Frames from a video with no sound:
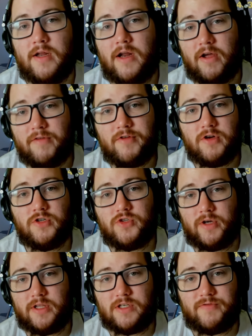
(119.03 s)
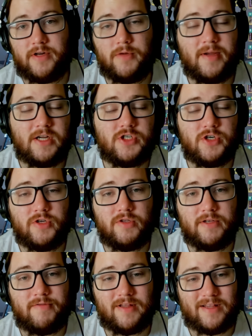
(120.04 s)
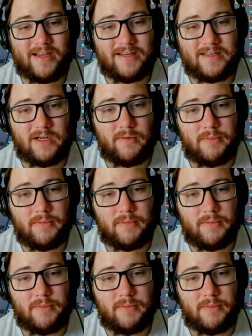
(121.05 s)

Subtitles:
Now, if you're enjoying this video, make sure you leave a like down